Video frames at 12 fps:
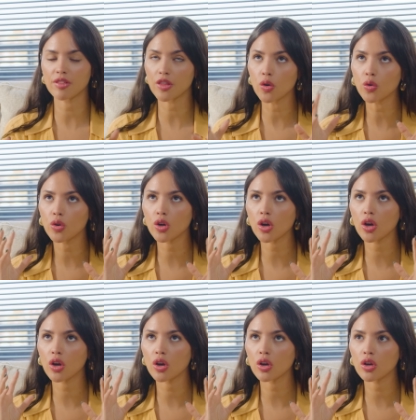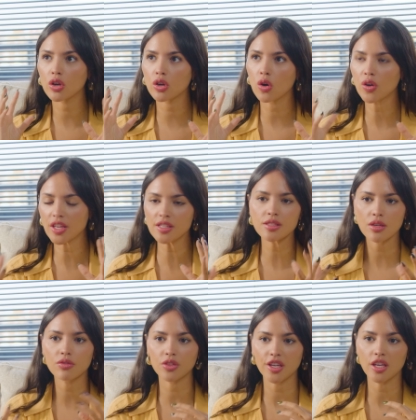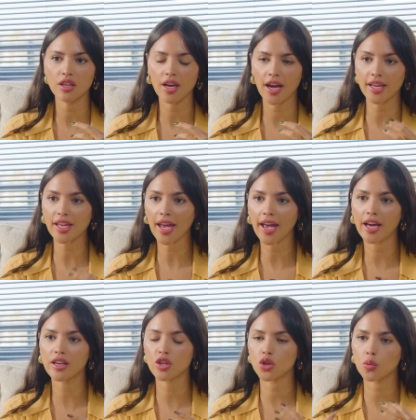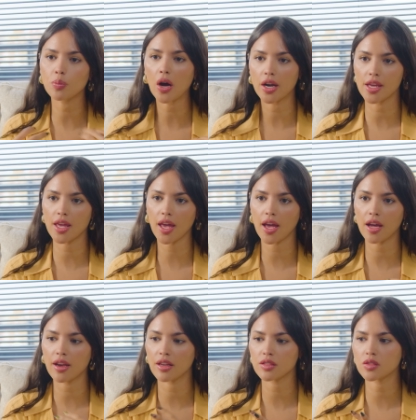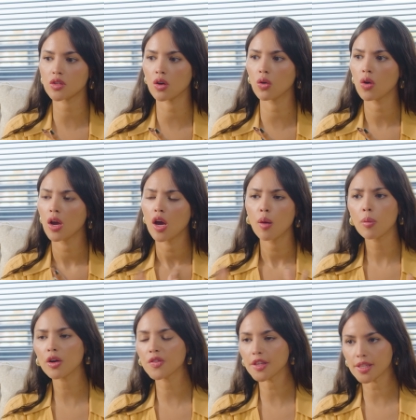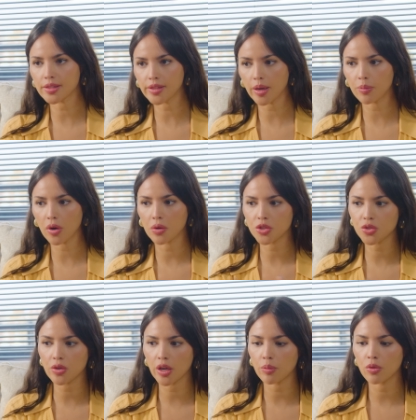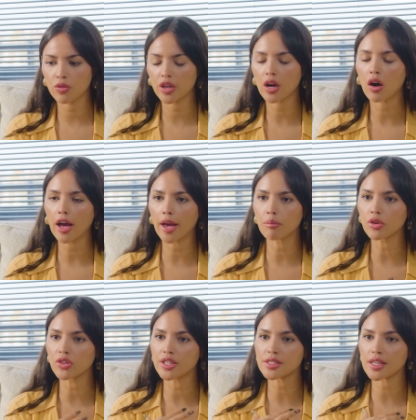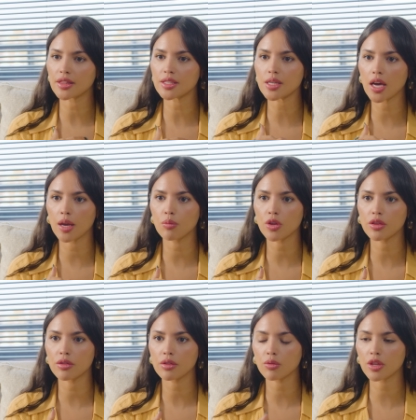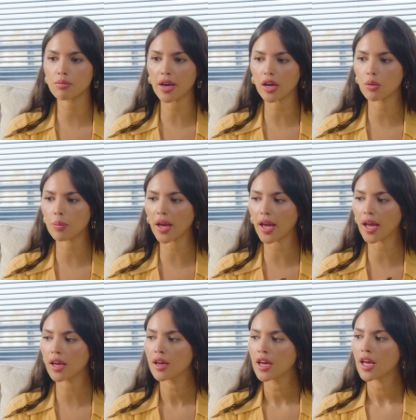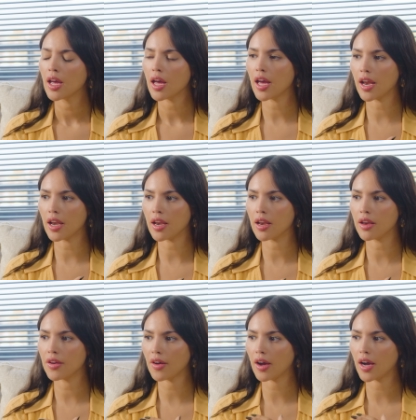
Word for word: even though cohesively I can, your body can't. So perfect example, I was shooting a movie called Ambulance at the time with with Michael Bay. And